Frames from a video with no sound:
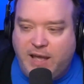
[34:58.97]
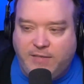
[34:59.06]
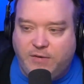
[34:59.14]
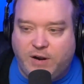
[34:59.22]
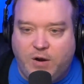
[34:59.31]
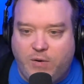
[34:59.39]
And
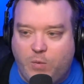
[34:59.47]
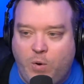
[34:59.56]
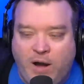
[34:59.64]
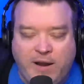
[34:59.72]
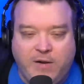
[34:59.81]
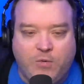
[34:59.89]
they're going,
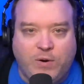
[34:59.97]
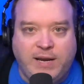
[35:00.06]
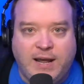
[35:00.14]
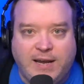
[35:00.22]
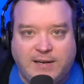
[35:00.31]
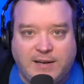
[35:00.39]
why are we
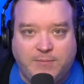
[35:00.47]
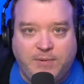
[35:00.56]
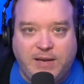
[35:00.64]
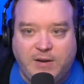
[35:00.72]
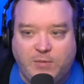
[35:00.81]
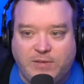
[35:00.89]
not
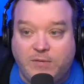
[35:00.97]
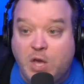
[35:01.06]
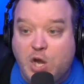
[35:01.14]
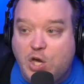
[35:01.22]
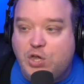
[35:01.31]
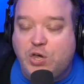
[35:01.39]
competing with them?
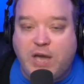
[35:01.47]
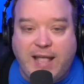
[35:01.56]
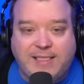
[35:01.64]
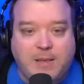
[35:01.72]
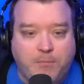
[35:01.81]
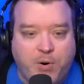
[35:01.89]
Cause you
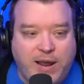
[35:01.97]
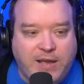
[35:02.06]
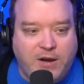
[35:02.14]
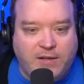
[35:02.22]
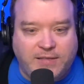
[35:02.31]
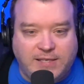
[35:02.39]
got the
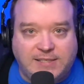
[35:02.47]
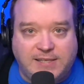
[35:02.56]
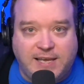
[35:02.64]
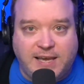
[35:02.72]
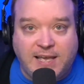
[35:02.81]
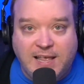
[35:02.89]
brake on this
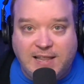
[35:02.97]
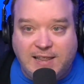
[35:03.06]
thing.